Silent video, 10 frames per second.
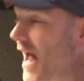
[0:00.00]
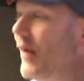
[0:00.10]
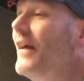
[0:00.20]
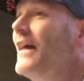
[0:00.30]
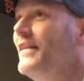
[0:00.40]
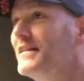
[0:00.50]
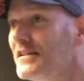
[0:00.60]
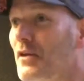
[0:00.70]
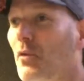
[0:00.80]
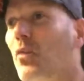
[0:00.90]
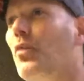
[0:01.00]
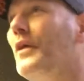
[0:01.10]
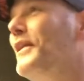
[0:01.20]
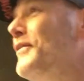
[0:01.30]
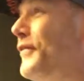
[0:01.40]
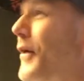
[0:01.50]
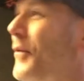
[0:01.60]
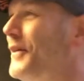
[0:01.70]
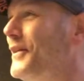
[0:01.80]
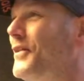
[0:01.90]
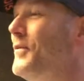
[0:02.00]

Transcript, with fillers: Now, this is a really fun one to